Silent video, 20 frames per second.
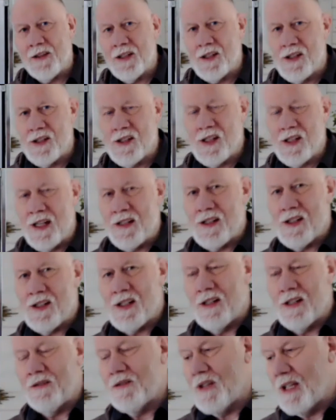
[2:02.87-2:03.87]
this sense
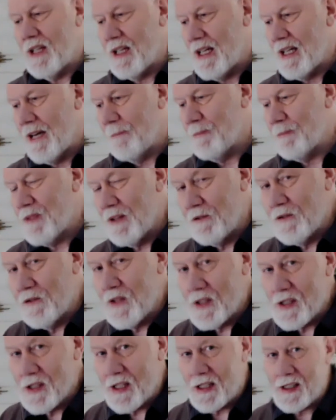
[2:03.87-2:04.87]
of the
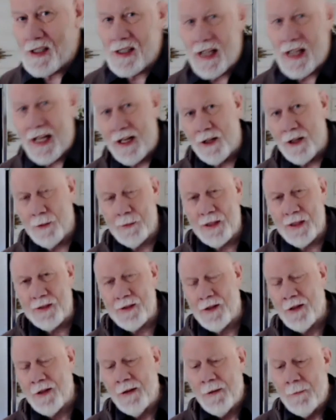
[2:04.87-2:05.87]
physics element.
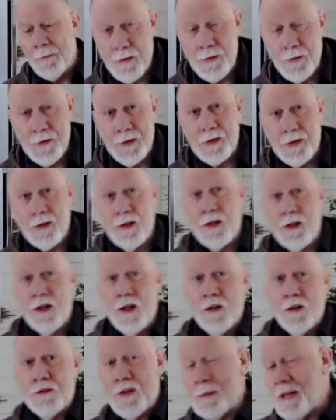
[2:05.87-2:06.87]

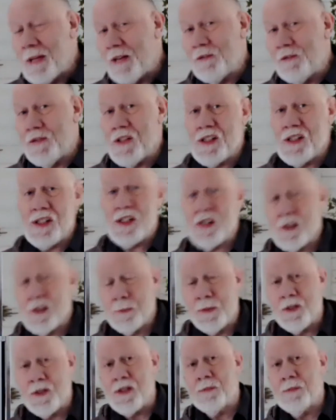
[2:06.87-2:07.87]
From that physics
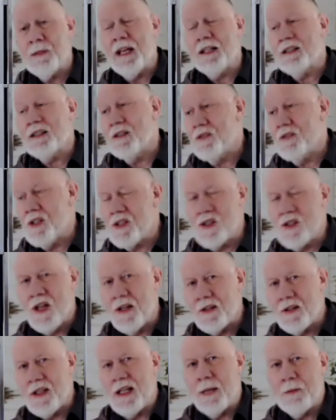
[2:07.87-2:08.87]
perspective, it's
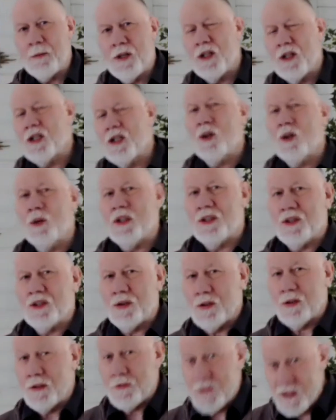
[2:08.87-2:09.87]
not that I'm going to go
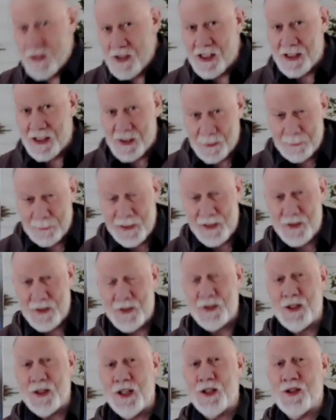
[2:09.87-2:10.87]
into a physics
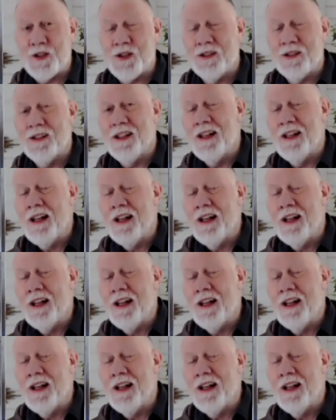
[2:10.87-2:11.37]
presentation